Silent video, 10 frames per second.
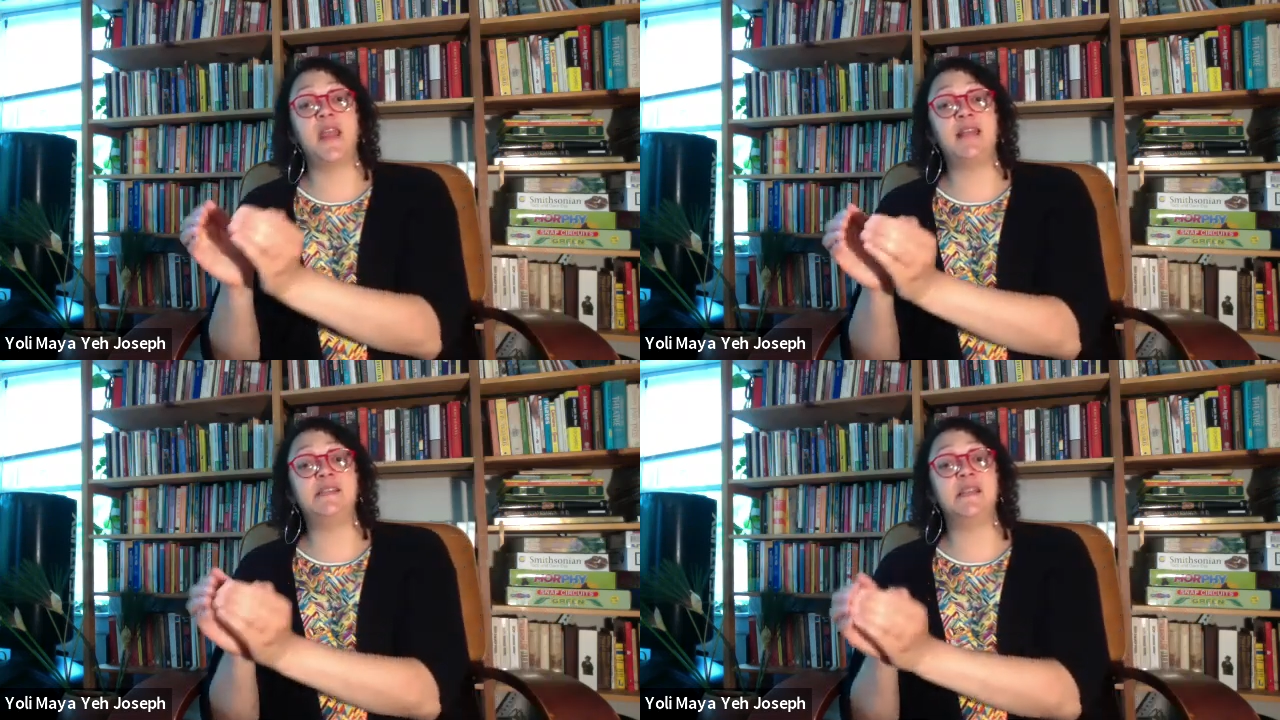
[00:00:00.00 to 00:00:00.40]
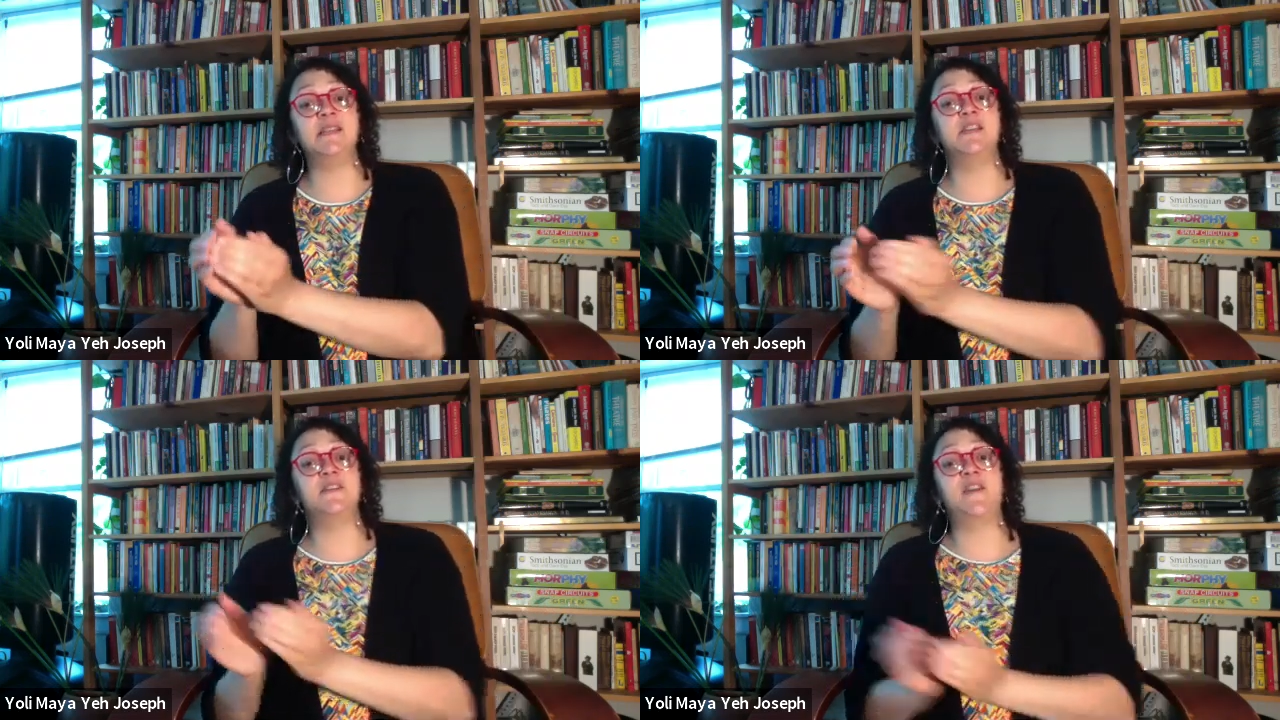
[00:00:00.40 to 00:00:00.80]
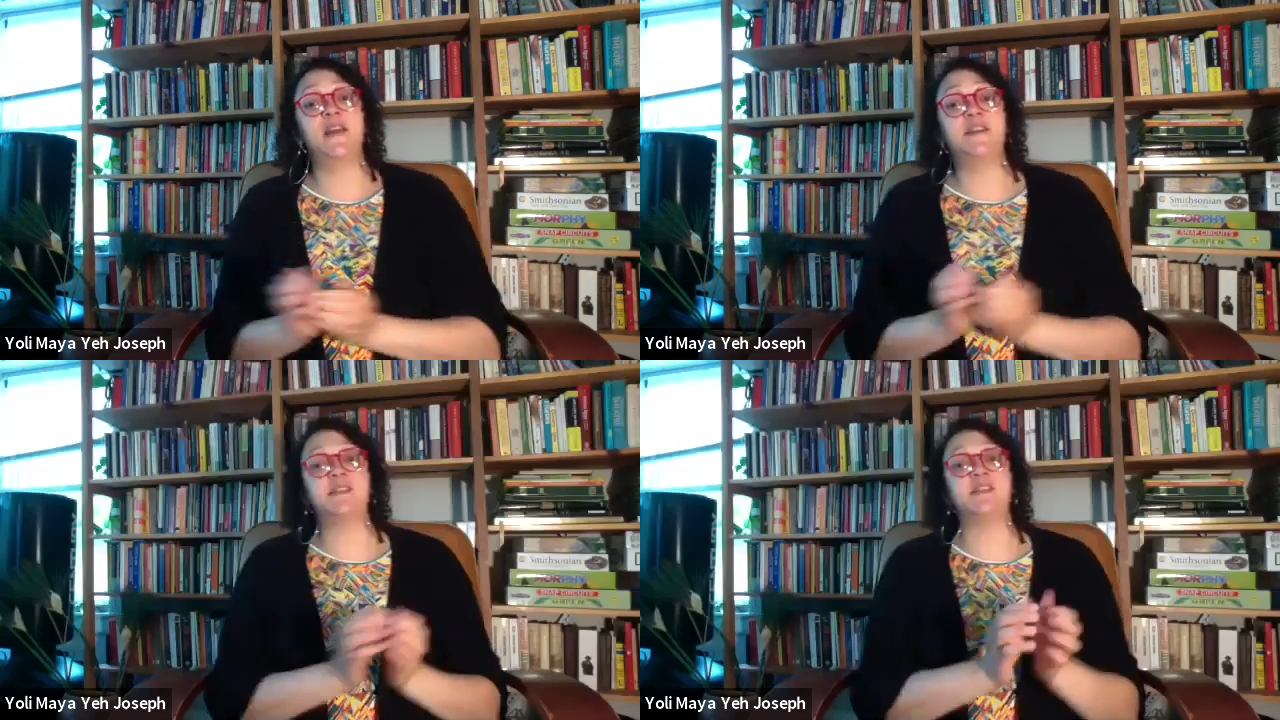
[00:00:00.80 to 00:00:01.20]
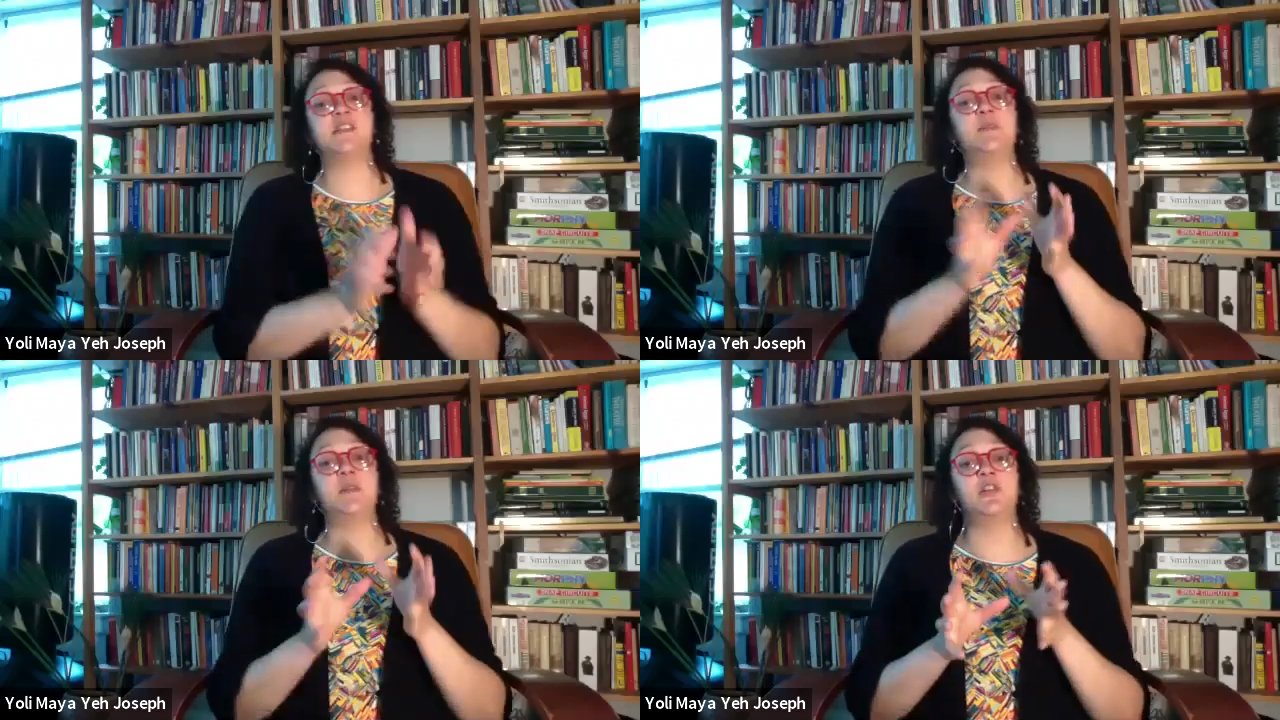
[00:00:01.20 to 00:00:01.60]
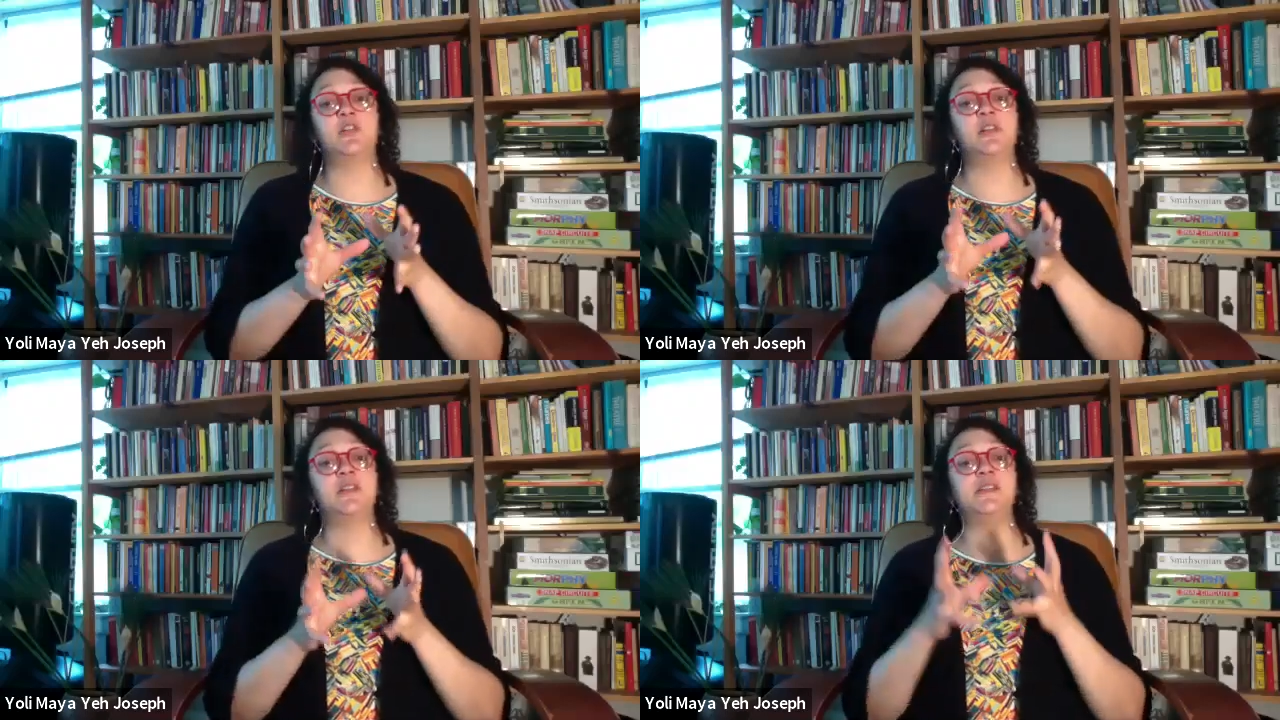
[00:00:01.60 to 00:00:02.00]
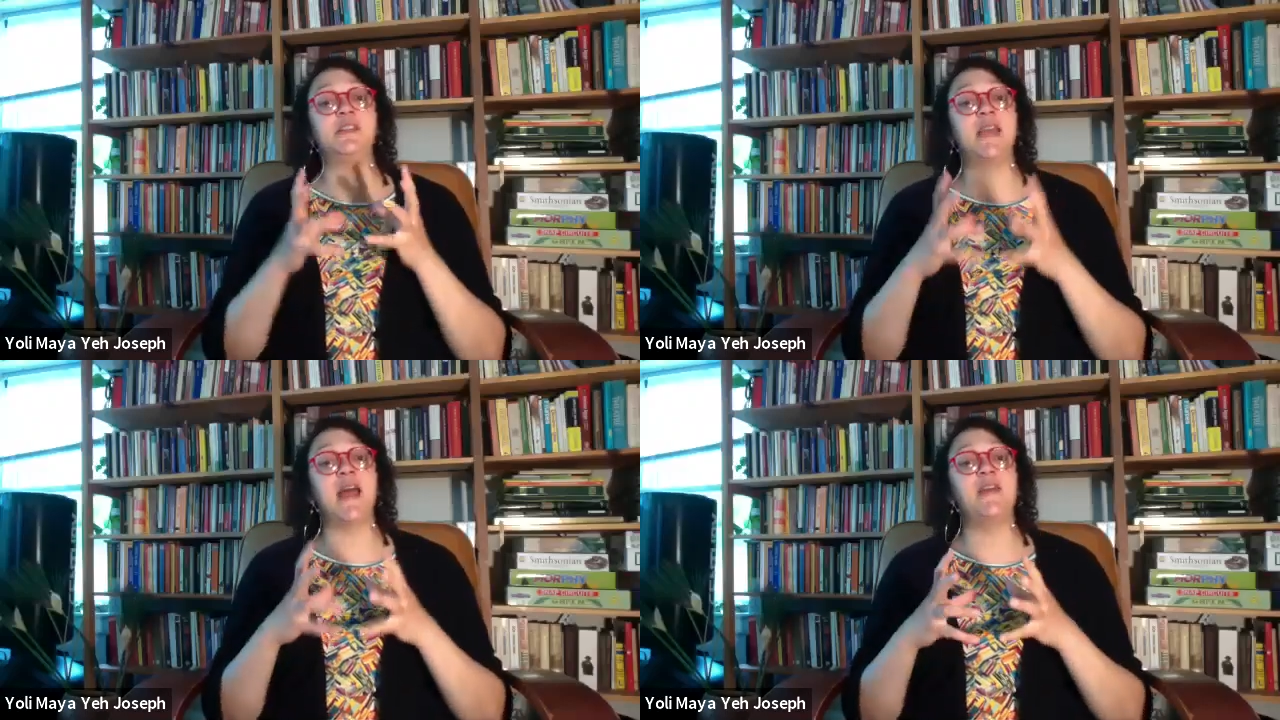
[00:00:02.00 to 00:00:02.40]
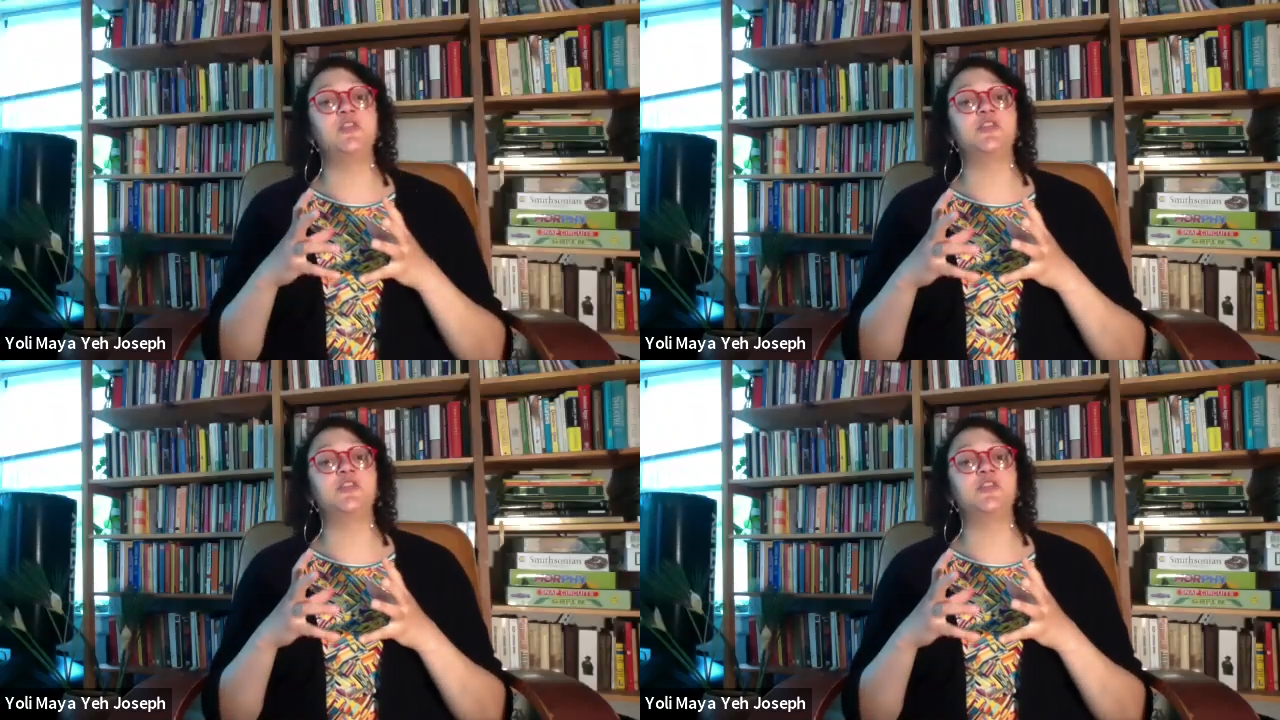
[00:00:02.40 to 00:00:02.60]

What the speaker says: identify similarly to gather,